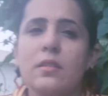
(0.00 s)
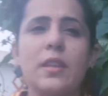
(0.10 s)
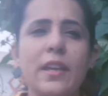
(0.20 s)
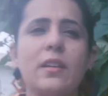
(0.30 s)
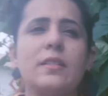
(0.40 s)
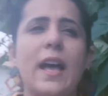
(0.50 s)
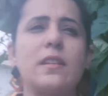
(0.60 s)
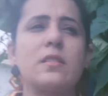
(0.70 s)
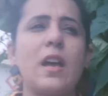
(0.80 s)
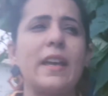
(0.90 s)
think
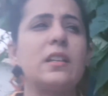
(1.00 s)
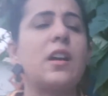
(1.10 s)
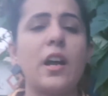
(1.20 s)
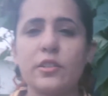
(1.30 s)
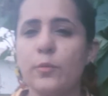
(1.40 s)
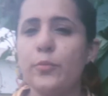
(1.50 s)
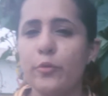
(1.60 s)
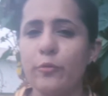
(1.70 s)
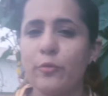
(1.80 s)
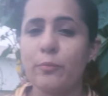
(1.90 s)
that I can't
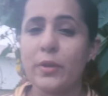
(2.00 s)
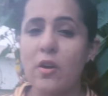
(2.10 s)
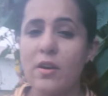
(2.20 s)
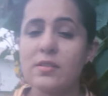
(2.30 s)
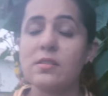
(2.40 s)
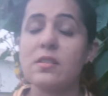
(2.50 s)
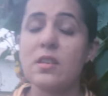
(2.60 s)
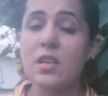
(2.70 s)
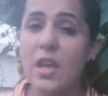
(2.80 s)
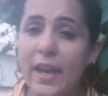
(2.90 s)
improve, because
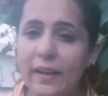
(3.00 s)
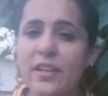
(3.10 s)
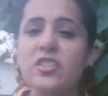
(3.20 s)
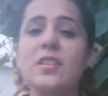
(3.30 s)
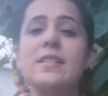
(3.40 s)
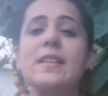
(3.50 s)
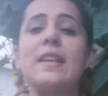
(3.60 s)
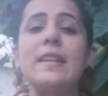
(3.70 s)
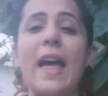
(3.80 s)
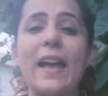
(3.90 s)
English is
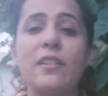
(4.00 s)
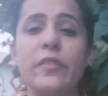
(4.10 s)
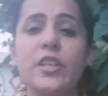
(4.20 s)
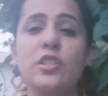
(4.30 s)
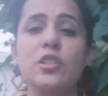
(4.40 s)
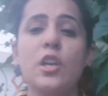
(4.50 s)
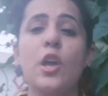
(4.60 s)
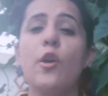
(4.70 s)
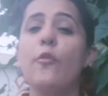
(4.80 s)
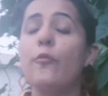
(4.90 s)
a language
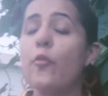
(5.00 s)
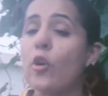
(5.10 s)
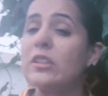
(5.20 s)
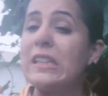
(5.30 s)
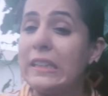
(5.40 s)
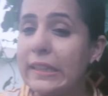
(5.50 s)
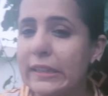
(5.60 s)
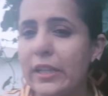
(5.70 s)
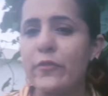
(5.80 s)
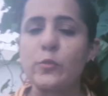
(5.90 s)
for the
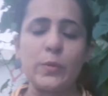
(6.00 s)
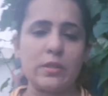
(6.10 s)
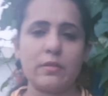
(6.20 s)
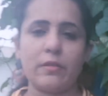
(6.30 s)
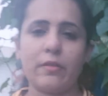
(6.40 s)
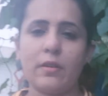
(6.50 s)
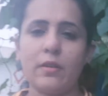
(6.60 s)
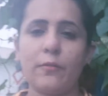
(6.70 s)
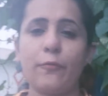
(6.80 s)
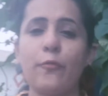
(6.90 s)
native speaker.
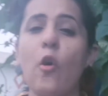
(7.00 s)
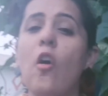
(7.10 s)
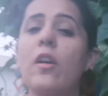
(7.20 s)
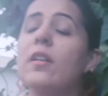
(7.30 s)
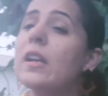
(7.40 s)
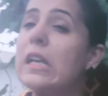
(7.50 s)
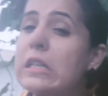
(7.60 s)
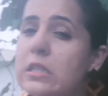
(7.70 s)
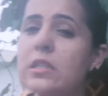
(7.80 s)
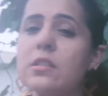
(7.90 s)
for
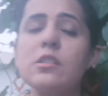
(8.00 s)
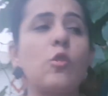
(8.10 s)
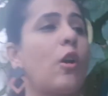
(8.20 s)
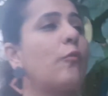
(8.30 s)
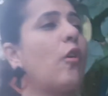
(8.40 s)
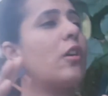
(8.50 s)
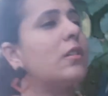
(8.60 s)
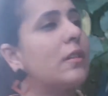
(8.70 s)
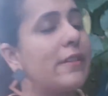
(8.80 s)
Indians or for